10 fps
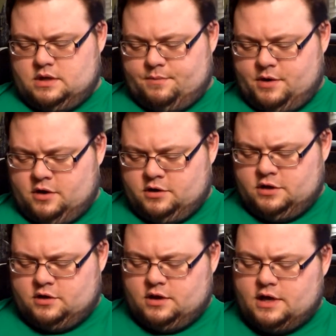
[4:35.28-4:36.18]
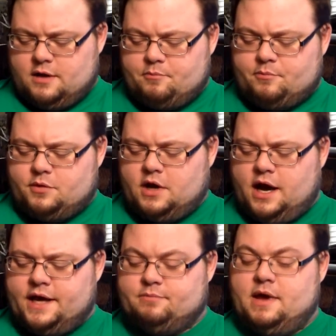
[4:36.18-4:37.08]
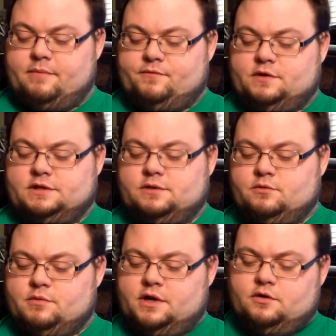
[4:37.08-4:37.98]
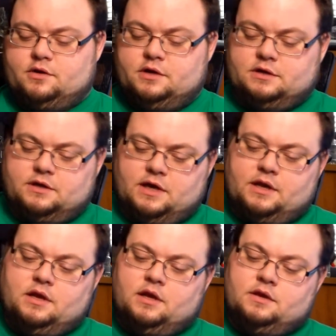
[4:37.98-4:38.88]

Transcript: Apparently you can get a guide map for this. I wouldn't mind looking into that.